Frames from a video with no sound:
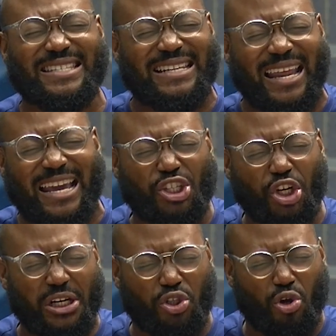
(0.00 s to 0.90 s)
this
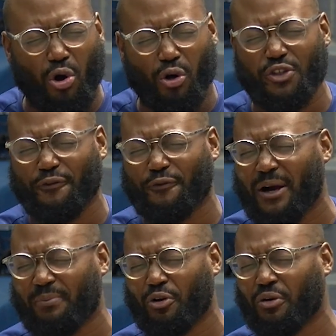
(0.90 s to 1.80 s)
nation is called to
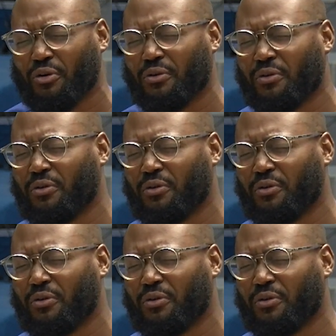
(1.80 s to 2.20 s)
far more.